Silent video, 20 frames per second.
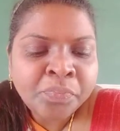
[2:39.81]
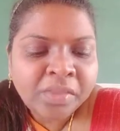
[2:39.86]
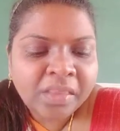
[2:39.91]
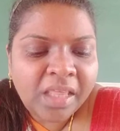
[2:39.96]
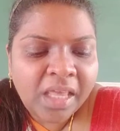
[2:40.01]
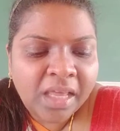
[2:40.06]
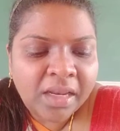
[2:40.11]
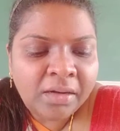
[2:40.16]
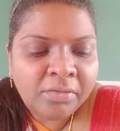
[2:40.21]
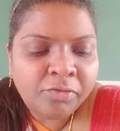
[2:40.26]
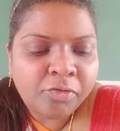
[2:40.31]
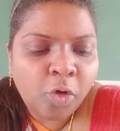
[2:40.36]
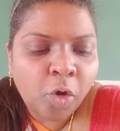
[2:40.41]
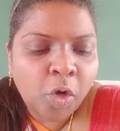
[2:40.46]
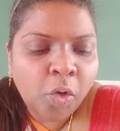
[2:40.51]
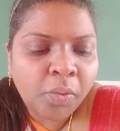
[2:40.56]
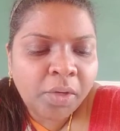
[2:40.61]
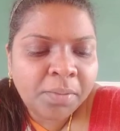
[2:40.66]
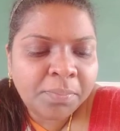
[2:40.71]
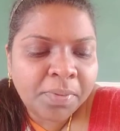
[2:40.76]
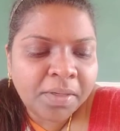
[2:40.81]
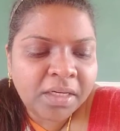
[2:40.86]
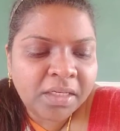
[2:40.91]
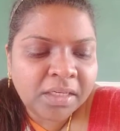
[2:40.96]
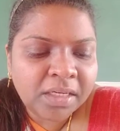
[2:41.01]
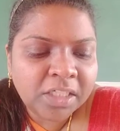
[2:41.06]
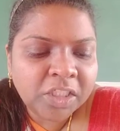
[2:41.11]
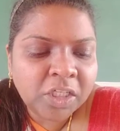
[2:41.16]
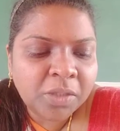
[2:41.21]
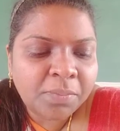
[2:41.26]
Then following
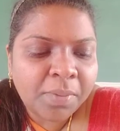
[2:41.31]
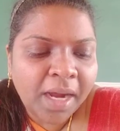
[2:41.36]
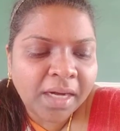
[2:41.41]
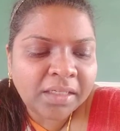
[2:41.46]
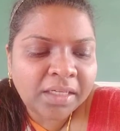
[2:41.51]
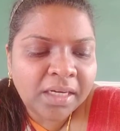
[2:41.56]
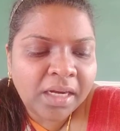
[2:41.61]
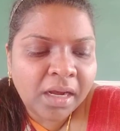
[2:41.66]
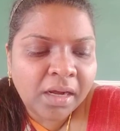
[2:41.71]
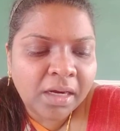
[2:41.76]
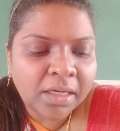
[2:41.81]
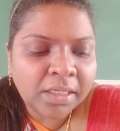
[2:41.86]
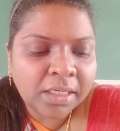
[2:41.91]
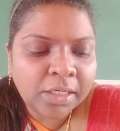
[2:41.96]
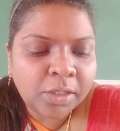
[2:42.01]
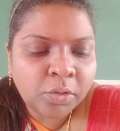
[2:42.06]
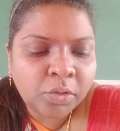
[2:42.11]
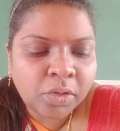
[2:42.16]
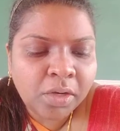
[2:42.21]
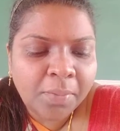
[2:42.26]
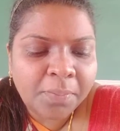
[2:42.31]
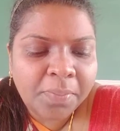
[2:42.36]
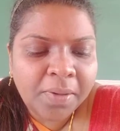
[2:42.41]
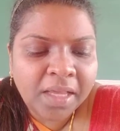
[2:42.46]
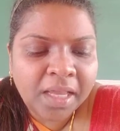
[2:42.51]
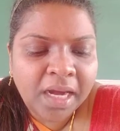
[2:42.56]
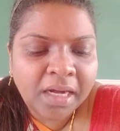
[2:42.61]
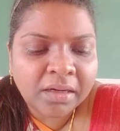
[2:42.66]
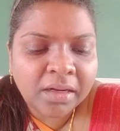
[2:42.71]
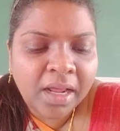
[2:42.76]
penetration, bacteria continue to
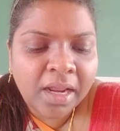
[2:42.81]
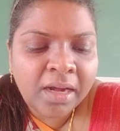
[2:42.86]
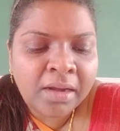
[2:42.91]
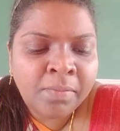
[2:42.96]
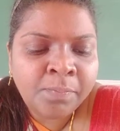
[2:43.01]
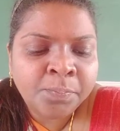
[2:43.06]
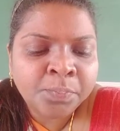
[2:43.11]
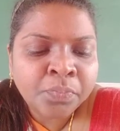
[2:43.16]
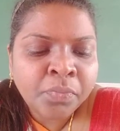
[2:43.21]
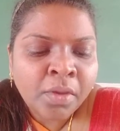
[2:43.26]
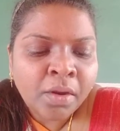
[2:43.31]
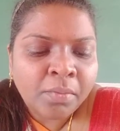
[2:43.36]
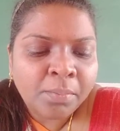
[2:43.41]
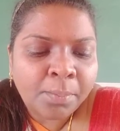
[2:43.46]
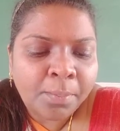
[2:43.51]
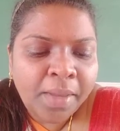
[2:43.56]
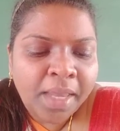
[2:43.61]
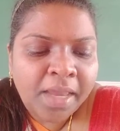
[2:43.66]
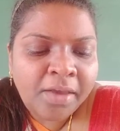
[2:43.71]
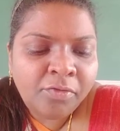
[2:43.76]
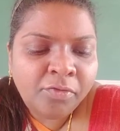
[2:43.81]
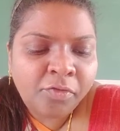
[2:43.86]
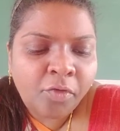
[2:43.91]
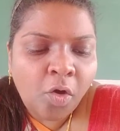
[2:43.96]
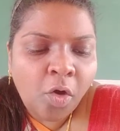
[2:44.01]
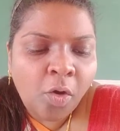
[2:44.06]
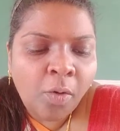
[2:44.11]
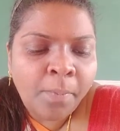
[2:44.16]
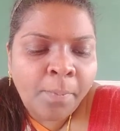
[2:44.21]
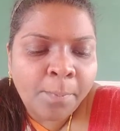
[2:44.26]
replicate and may
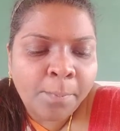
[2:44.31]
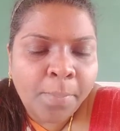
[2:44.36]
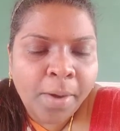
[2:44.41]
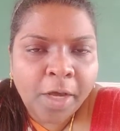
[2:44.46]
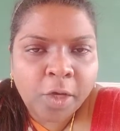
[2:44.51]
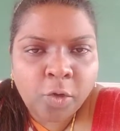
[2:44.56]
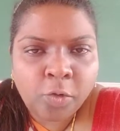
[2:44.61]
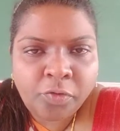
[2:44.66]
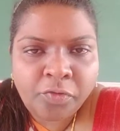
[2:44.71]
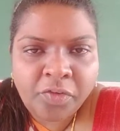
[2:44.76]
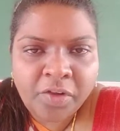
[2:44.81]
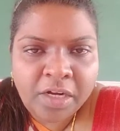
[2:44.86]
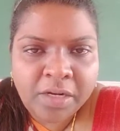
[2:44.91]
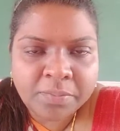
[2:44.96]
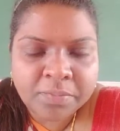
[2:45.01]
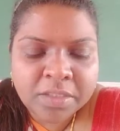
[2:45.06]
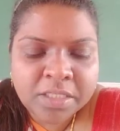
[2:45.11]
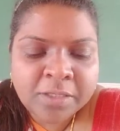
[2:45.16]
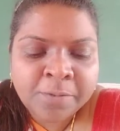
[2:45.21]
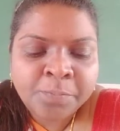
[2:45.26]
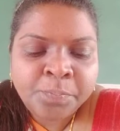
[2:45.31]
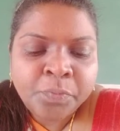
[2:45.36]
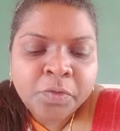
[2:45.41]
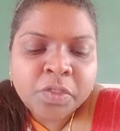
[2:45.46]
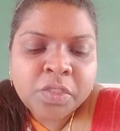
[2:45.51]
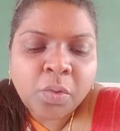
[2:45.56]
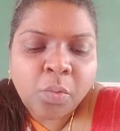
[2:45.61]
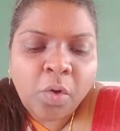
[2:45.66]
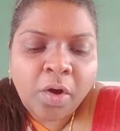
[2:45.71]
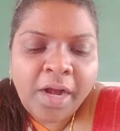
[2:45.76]
form biofilms.
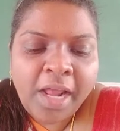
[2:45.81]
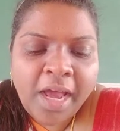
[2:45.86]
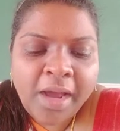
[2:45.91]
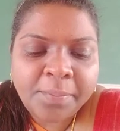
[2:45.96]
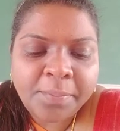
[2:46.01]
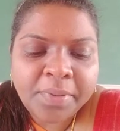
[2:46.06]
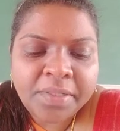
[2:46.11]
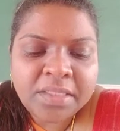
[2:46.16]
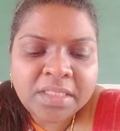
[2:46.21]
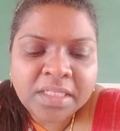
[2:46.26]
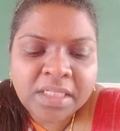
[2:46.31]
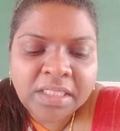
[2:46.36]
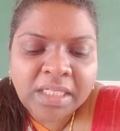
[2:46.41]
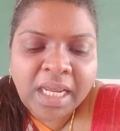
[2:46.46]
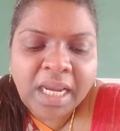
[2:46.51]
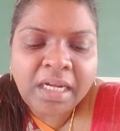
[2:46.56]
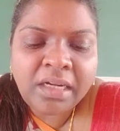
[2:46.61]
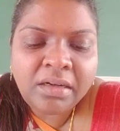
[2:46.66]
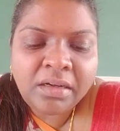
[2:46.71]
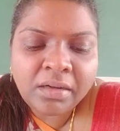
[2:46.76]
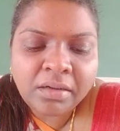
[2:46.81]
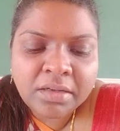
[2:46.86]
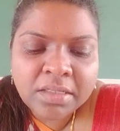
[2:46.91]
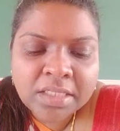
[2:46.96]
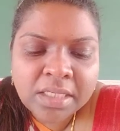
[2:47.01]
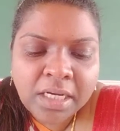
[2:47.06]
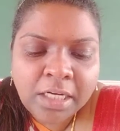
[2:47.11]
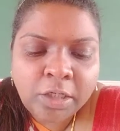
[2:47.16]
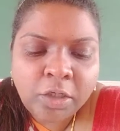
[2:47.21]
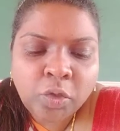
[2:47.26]
So what happens? It enters
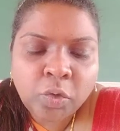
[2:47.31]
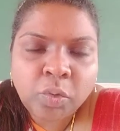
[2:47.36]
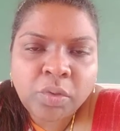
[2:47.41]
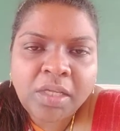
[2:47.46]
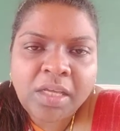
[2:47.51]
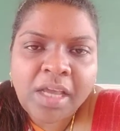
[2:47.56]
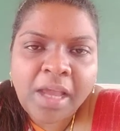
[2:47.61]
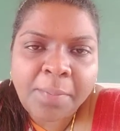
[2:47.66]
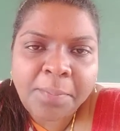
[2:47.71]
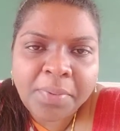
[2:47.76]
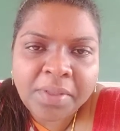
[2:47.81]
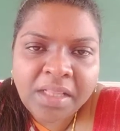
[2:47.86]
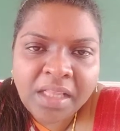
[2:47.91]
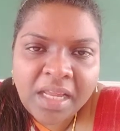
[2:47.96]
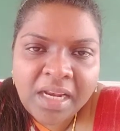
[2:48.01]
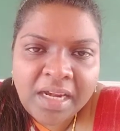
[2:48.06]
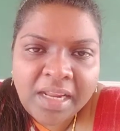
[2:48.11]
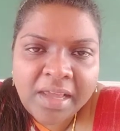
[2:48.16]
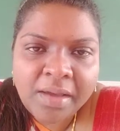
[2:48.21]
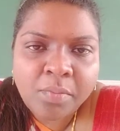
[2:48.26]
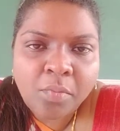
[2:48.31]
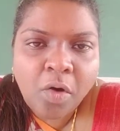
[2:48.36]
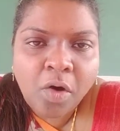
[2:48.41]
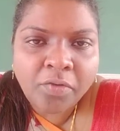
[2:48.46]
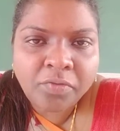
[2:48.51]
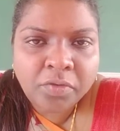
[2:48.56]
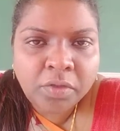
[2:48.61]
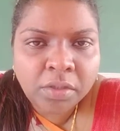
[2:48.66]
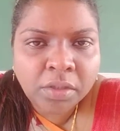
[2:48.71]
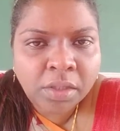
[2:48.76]
into the epithelium
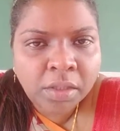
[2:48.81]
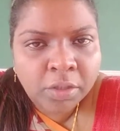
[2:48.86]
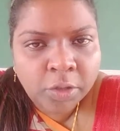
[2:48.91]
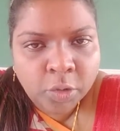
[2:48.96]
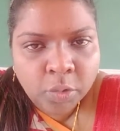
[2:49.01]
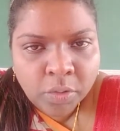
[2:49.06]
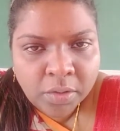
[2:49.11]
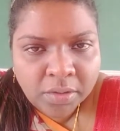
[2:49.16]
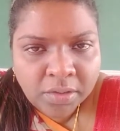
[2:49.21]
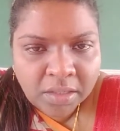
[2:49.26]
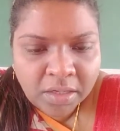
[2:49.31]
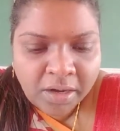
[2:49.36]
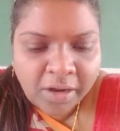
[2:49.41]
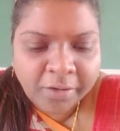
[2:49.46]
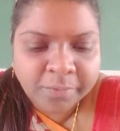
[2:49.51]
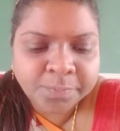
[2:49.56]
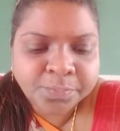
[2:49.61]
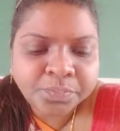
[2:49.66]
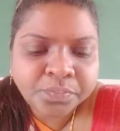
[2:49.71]
of the urethra,